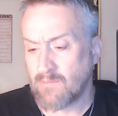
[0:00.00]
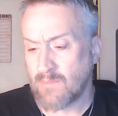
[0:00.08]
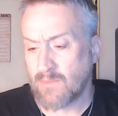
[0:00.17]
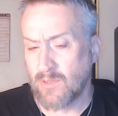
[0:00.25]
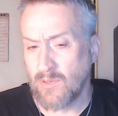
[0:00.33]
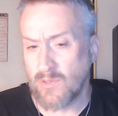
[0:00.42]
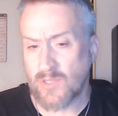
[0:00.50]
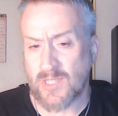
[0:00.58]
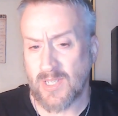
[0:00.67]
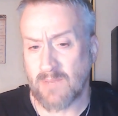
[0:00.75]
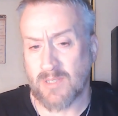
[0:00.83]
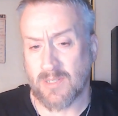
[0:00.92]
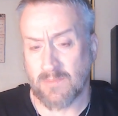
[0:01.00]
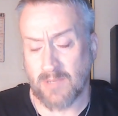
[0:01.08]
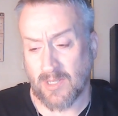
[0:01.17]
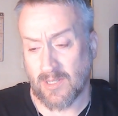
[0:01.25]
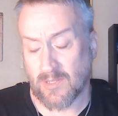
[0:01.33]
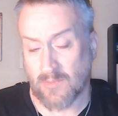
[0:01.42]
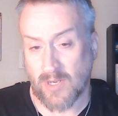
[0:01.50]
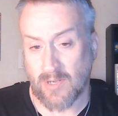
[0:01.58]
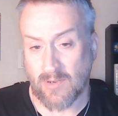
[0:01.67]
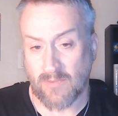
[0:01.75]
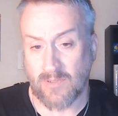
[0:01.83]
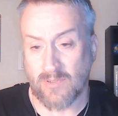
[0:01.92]
Luke seems to be, the
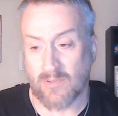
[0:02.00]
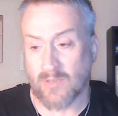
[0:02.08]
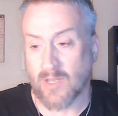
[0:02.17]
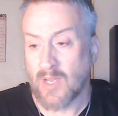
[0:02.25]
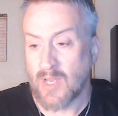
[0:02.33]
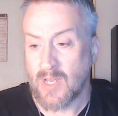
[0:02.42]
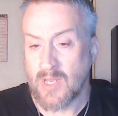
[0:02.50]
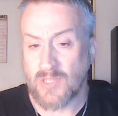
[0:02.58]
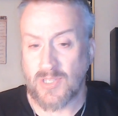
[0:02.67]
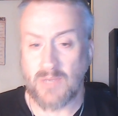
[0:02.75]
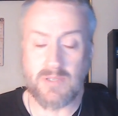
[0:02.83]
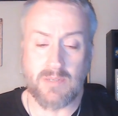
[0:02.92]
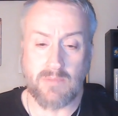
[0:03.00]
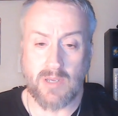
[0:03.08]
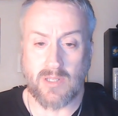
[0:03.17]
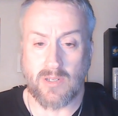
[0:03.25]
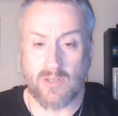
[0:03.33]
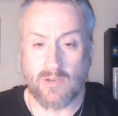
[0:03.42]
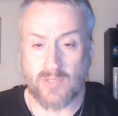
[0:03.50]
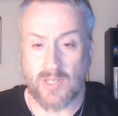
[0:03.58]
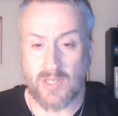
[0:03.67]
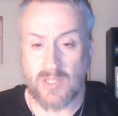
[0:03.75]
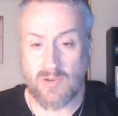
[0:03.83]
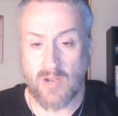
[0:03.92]
writer of Luke, seems to make the note that
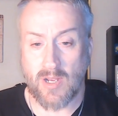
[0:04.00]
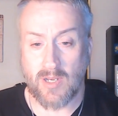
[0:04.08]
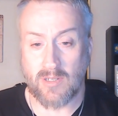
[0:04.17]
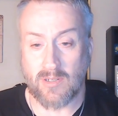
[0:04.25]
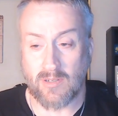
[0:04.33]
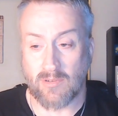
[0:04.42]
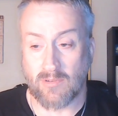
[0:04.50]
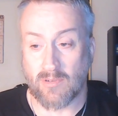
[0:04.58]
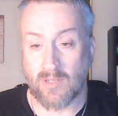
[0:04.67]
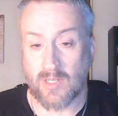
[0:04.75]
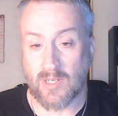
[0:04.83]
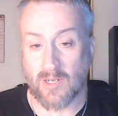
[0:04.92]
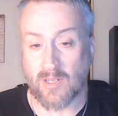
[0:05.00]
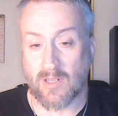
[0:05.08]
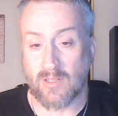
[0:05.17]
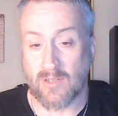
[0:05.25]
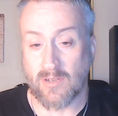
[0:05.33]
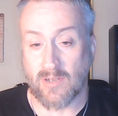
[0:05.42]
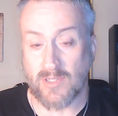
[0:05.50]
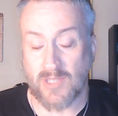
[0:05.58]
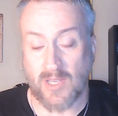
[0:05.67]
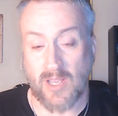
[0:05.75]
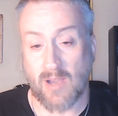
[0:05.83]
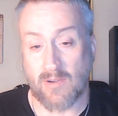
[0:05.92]
he's trying to get as clear as
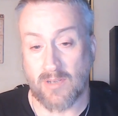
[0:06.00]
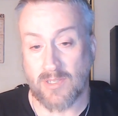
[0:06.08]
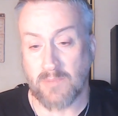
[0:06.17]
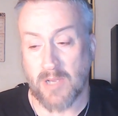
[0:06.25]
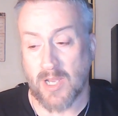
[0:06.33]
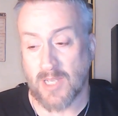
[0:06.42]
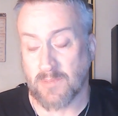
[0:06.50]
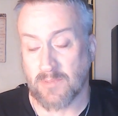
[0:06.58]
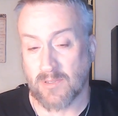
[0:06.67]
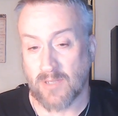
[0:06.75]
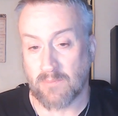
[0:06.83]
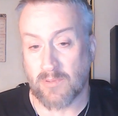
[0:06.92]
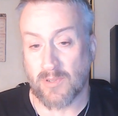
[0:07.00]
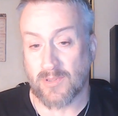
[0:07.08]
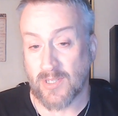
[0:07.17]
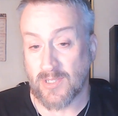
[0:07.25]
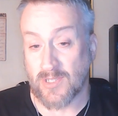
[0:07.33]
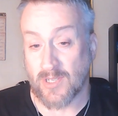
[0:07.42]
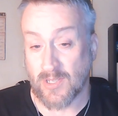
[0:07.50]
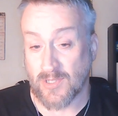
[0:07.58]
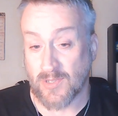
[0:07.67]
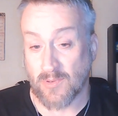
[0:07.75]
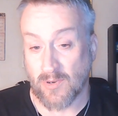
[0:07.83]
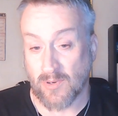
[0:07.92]
account as possible and put things in
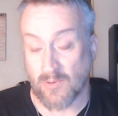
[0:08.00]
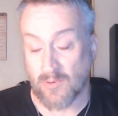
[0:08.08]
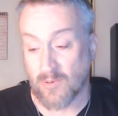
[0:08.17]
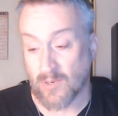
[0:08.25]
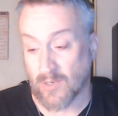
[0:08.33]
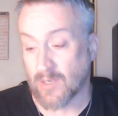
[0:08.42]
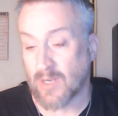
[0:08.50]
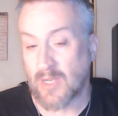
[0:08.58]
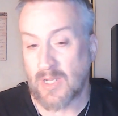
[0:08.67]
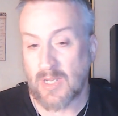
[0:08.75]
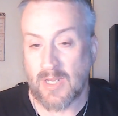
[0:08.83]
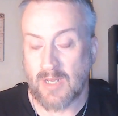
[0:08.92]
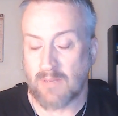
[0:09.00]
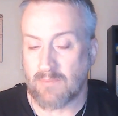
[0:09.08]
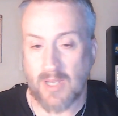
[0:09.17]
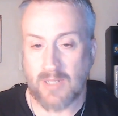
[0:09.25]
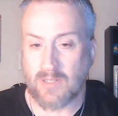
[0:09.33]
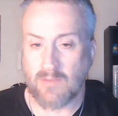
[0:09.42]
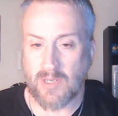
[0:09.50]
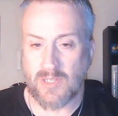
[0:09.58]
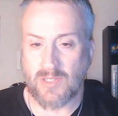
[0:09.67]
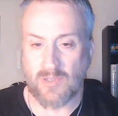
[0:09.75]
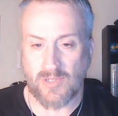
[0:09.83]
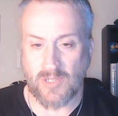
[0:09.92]
historical order. Matthew
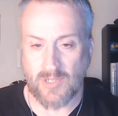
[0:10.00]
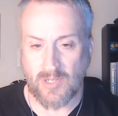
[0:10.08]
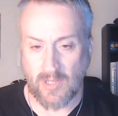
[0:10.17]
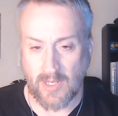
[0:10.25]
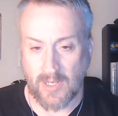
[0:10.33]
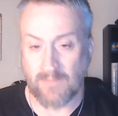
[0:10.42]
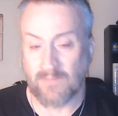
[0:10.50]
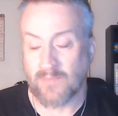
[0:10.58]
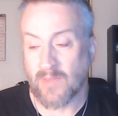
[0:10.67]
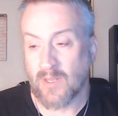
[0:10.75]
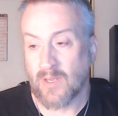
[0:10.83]
makes no such claim.